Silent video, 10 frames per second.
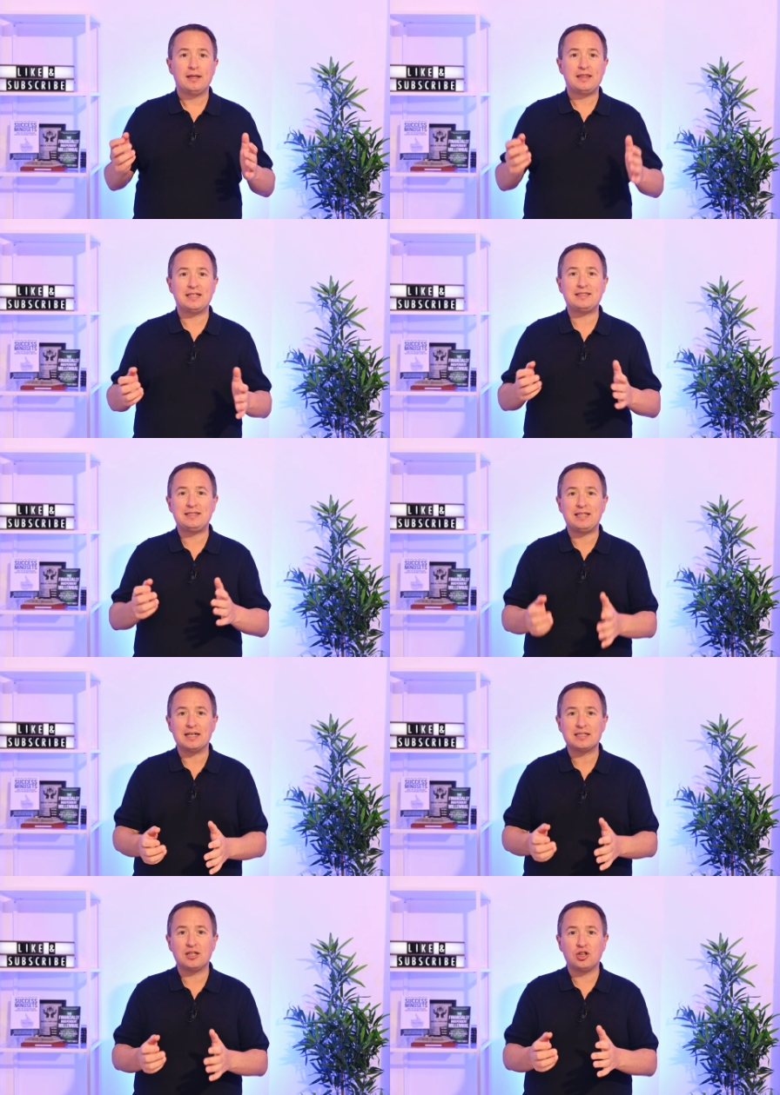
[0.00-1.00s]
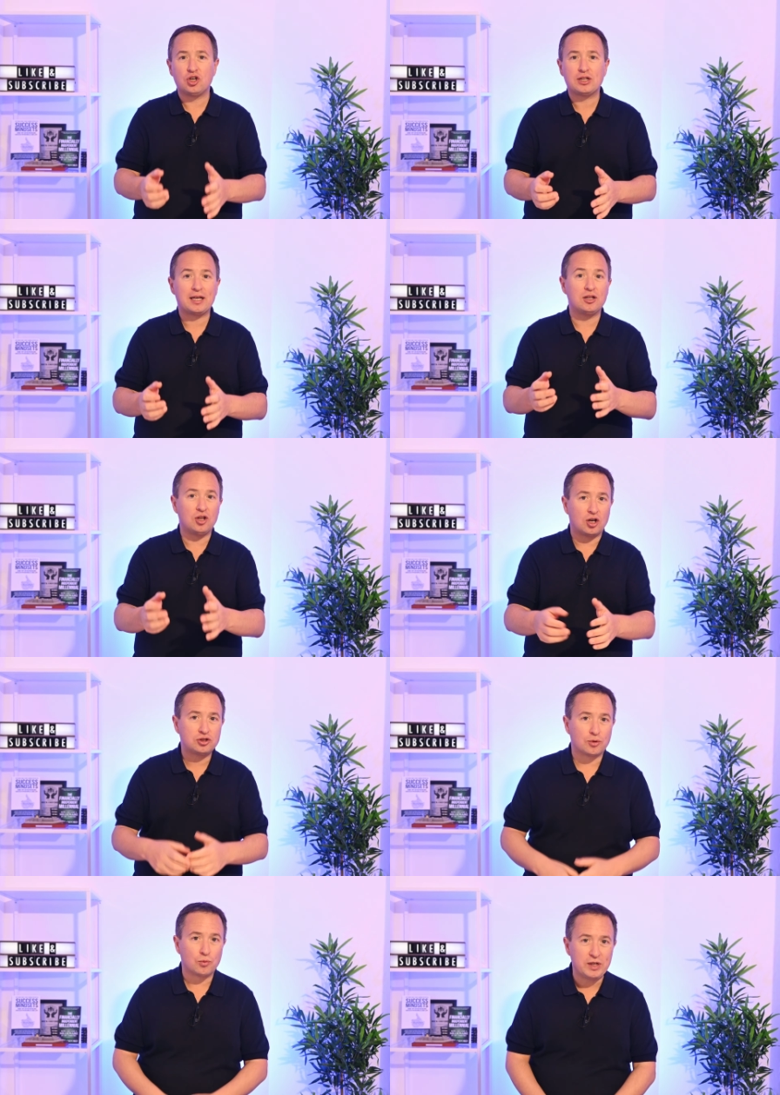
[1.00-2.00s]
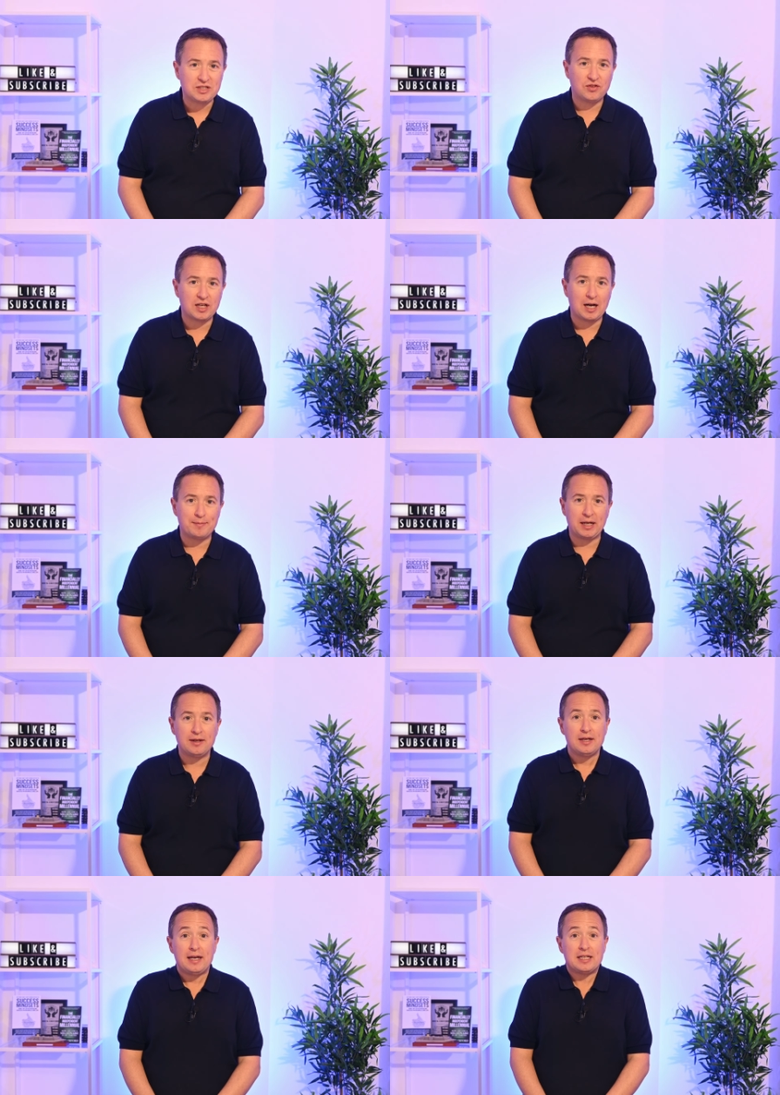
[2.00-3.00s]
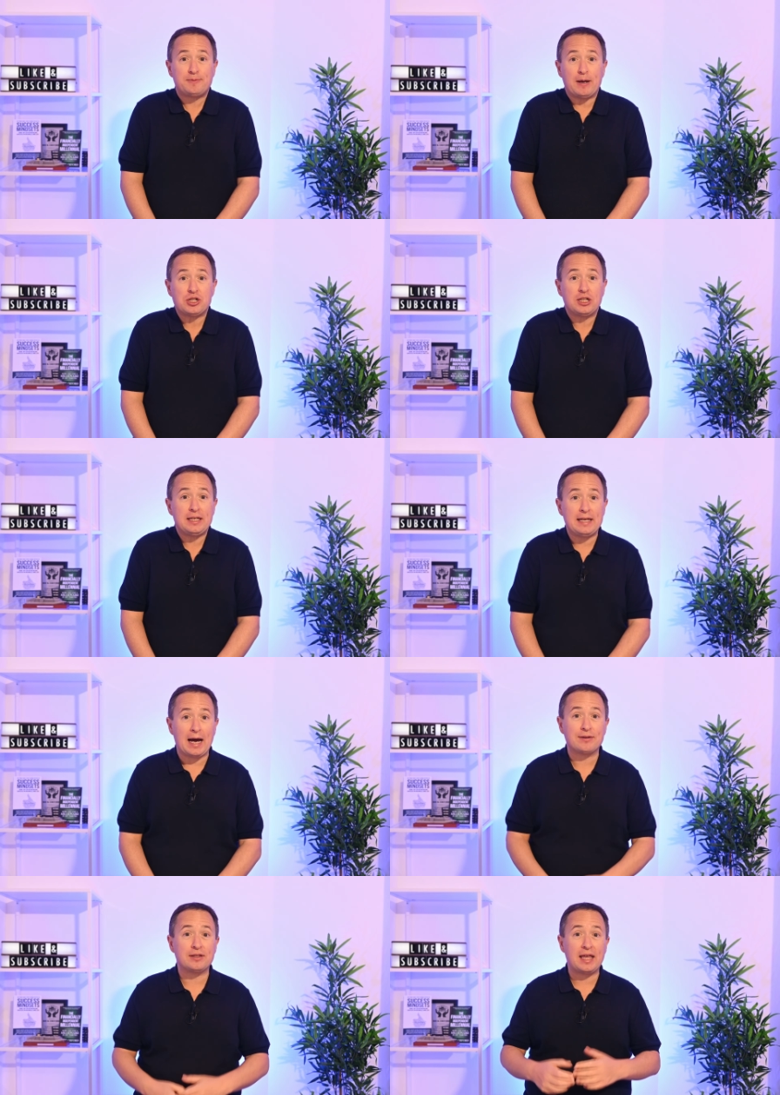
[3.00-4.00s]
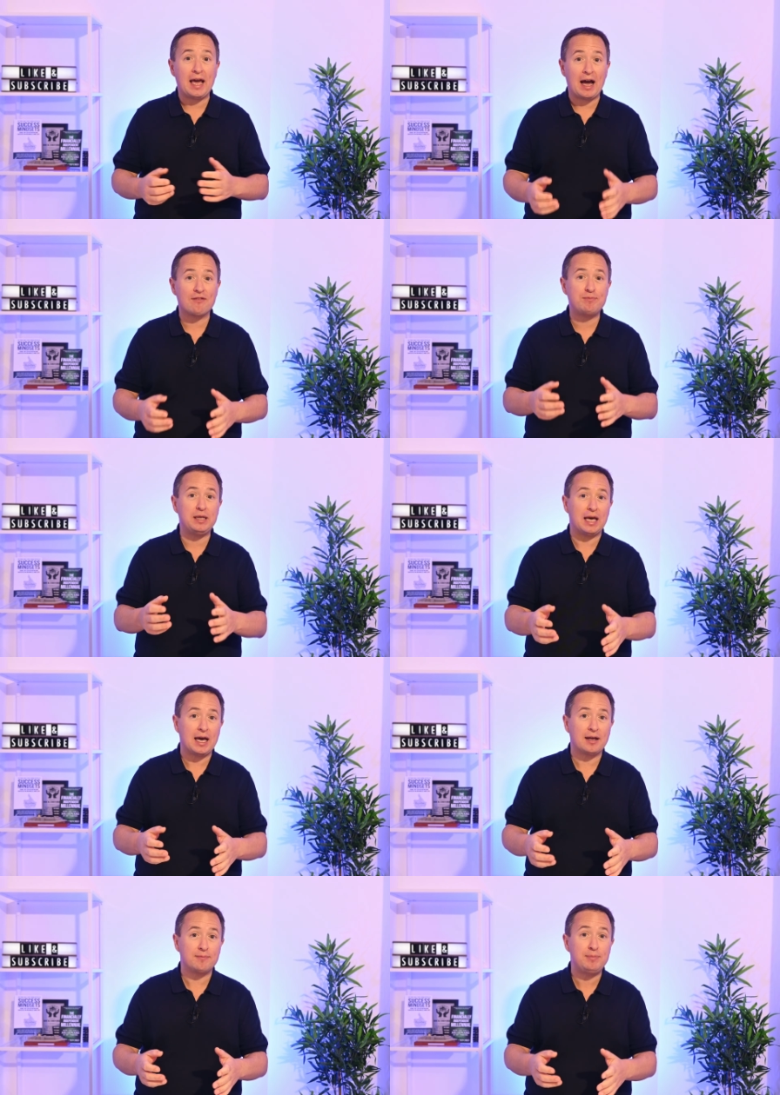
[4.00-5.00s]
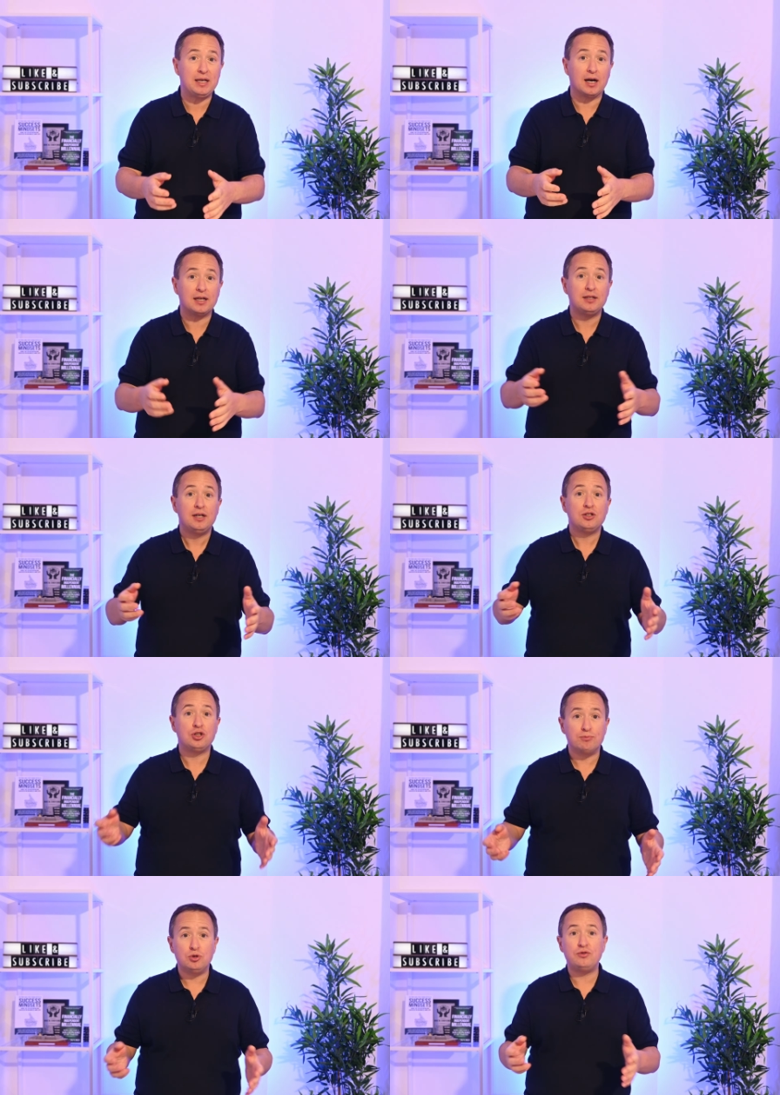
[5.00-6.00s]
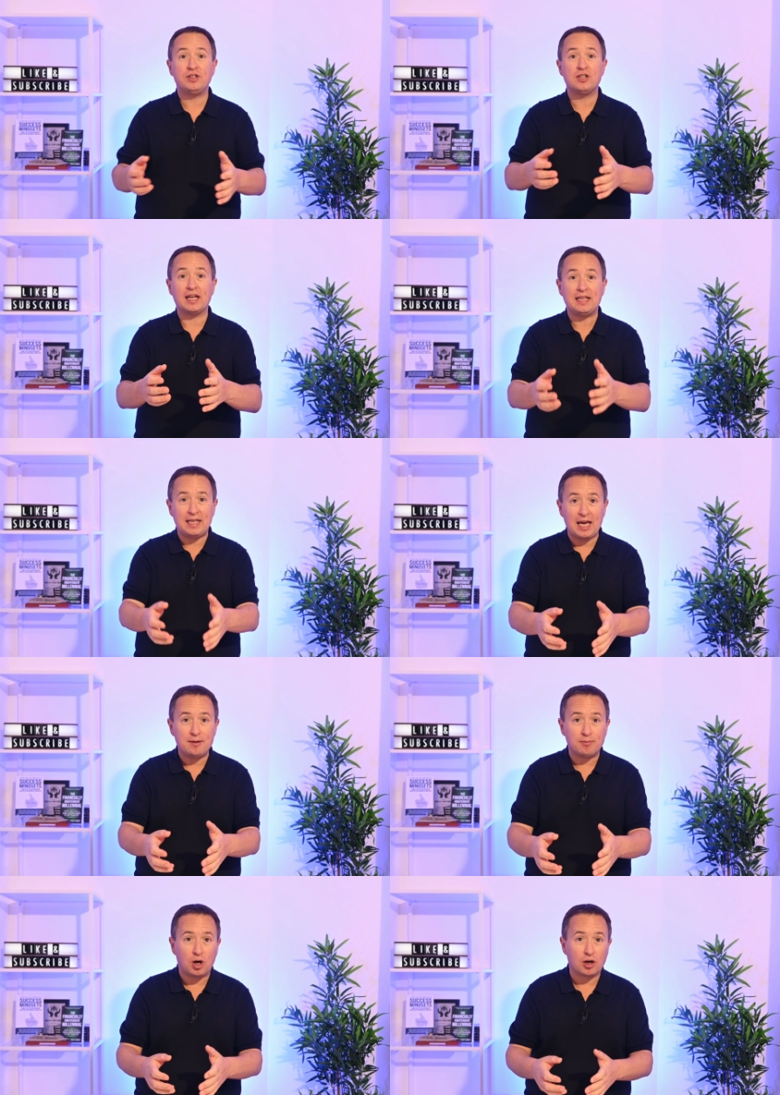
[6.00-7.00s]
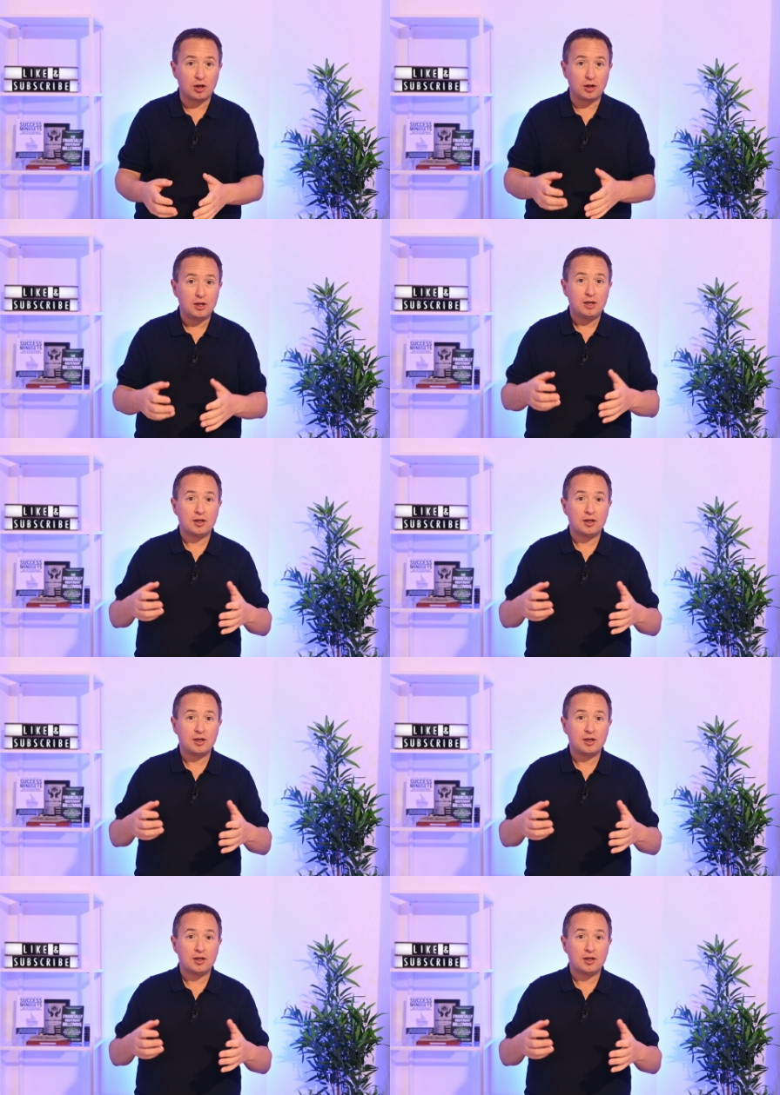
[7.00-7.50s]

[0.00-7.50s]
this doesn't look like a long-term risk for the company, especially now that they have began, begun to move into the gate model,